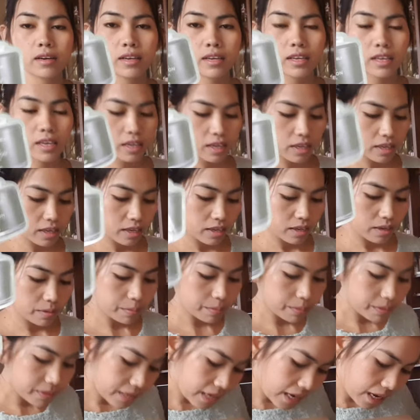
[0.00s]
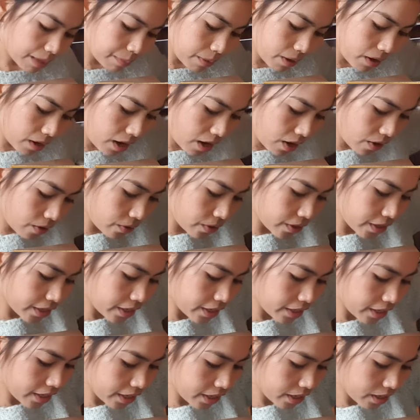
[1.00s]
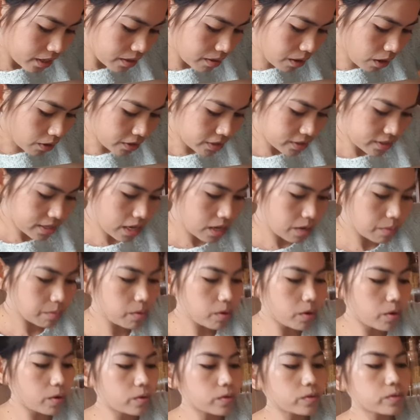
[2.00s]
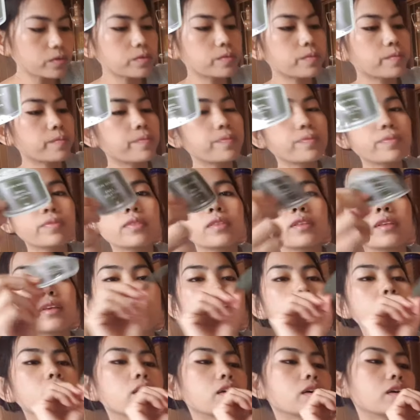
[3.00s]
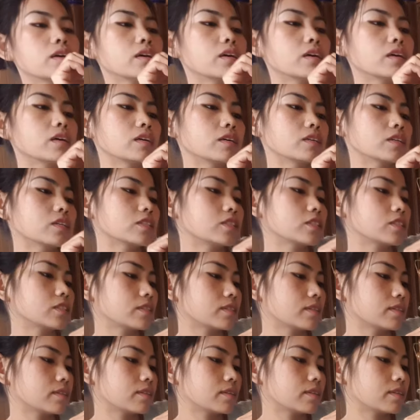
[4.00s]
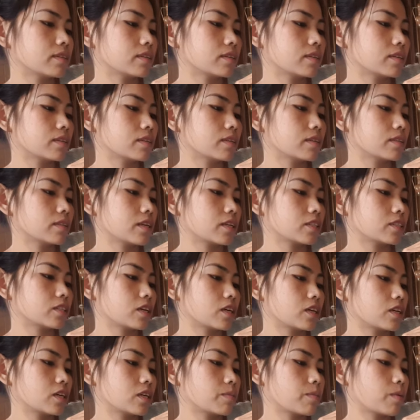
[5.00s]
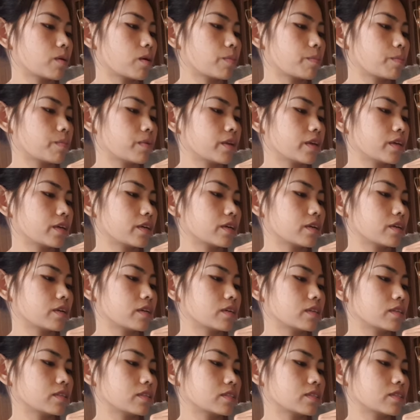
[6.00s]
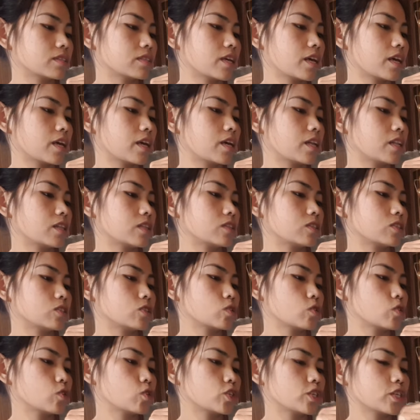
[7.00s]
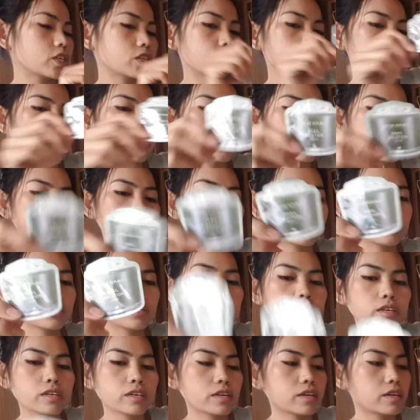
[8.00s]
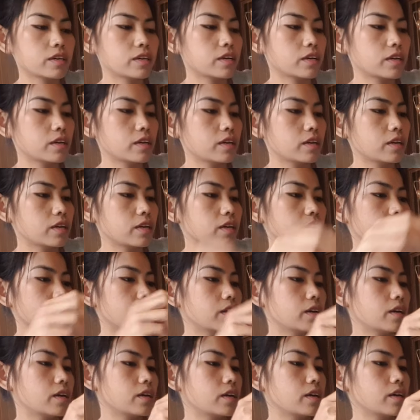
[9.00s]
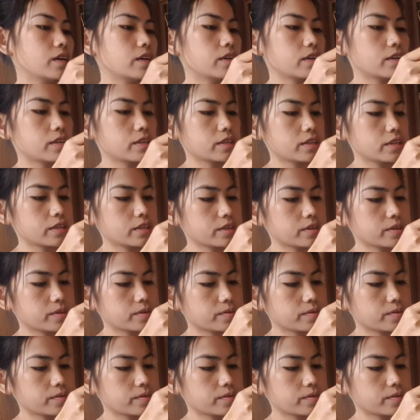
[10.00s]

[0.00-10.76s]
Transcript: Okay, Pyama, I think I was at the ball. Pidgey, Nature Republic, Snail Solution, like near Annie